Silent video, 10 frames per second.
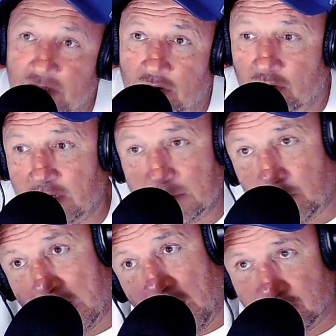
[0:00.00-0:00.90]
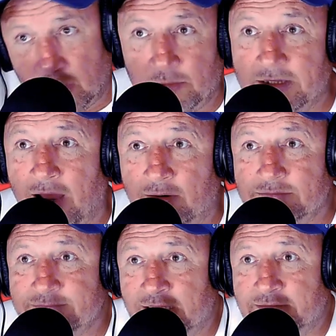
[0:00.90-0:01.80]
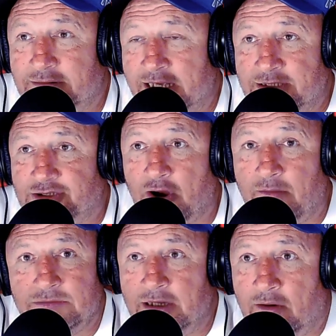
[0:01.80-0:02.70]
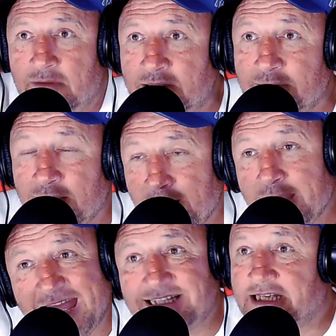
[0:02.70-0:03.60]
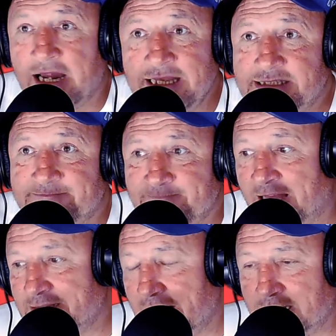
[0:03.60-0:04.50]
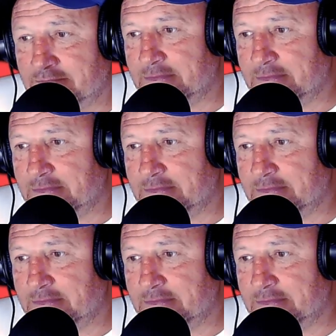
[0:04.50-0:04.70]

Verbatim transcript: talking like we are doing now, and things go, you know, and it's great. And then at